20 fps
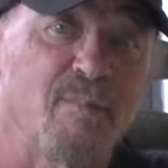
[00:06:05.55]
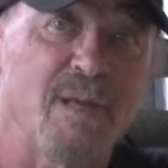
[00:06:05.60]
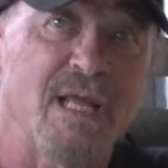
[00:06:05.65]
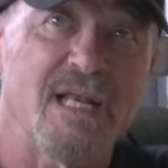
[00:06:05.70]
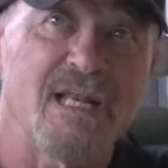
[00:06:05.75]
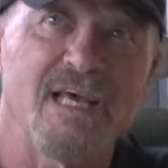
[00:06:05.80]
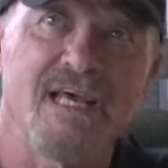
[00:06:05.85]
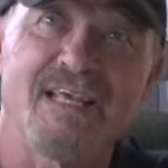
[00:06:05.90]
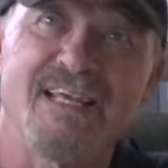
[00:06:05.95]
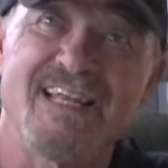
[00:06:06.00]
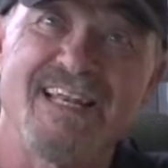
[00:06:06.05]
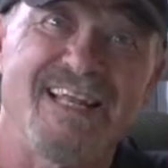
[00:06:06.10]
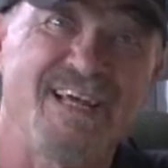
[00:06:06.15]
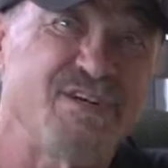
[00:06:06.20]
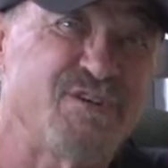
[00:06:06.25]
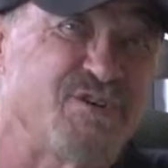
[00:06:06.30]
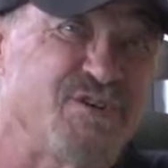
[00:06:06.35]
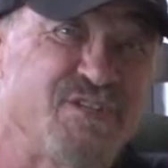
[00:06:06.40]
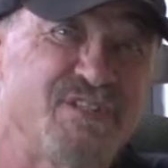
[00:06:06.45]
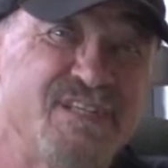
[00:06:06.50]
bit like
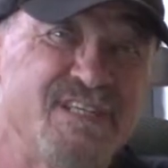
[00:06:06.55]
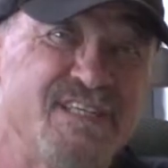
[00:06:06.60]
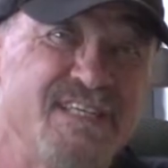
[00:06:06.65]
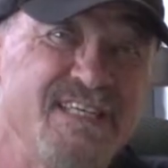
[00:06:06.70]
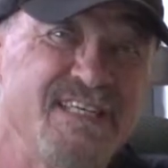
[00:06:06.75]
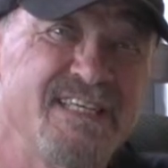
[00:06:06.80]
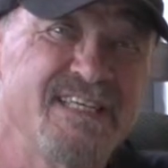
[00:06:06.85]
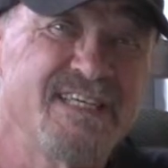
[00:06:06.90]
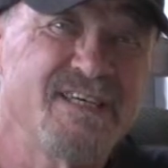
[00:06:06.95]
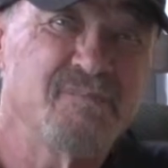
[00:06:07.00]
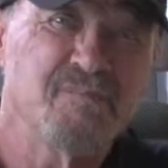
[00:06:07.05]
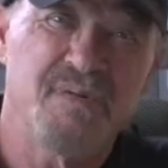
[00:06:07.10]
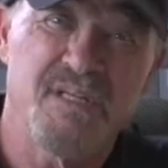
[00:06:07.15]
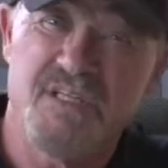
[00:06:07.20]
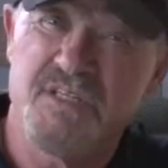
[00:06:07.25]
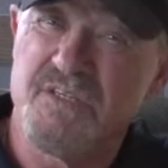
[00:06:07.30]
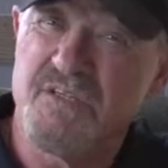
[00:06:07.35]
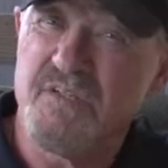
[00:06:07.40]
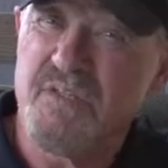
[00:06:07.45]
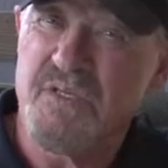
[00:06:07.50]
electricity, but
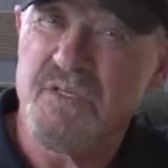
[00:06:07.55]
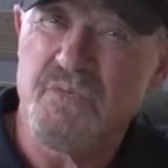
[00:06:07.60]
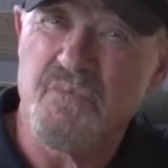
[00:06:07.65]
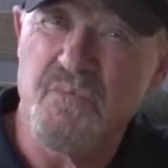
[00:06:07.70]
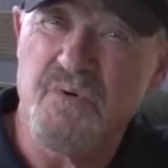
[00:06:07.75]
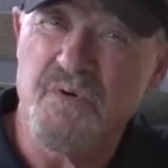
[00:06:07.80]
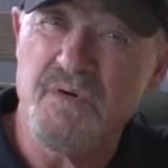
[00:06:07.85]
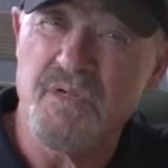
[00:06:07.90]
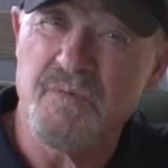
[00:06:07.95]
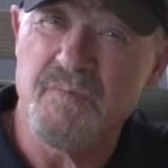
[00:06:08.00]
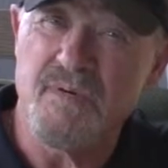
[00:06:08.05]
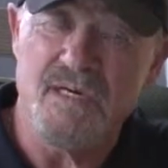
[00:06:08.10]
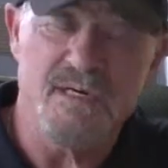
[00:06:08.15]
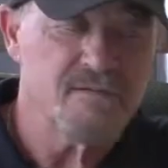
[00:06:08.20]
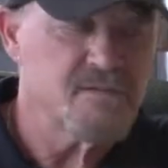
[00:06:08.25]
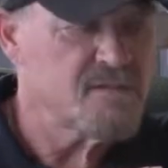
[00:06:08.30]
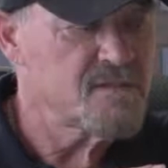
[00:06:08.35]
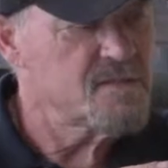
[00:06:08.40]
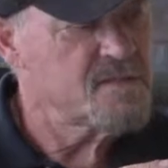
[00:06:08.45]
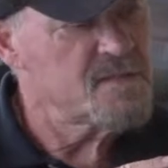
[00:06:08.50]
it's nothing to worry about.